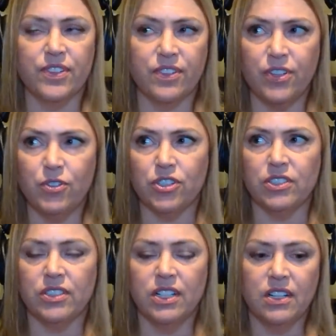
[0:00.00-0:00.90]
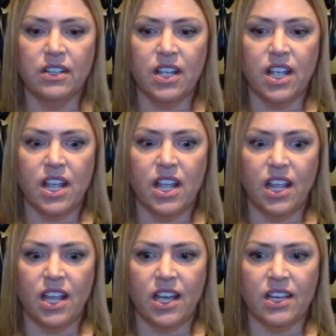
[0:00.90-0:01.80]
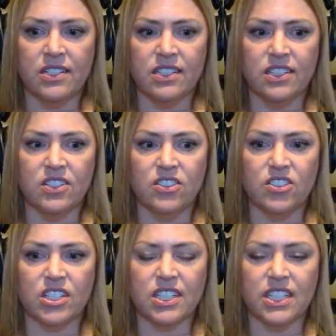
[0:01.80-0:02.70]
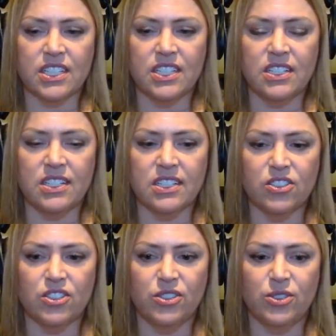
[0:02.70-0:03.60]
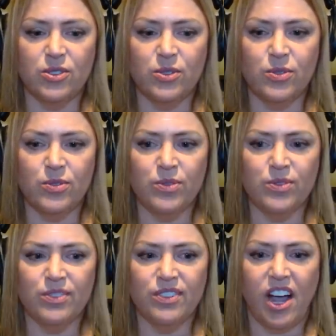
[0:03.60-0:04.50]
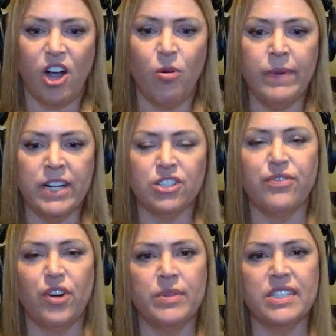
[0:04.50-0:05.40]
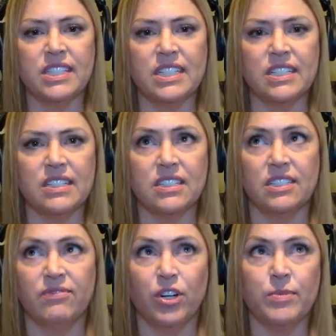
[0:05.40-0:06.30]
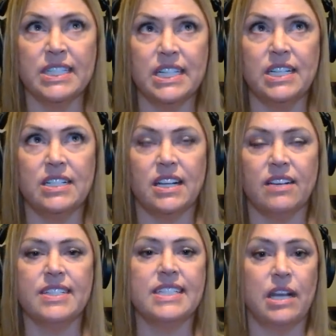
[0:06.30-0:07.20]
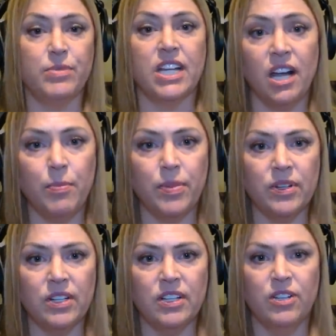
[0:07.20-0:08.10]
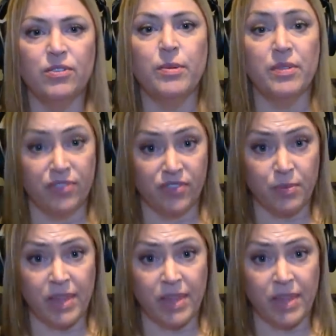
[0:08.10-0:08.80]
for the future, and just listened to how much pharmacists and pharmacies have stepped up from